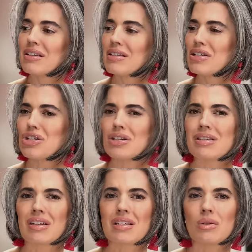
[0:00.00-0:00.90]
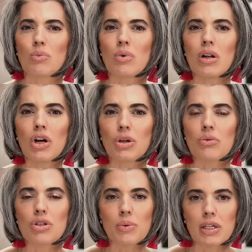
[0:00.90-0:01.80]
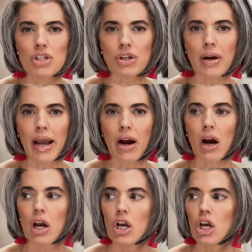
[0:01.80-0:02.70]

the dishes and I said, what are you doing to your hair?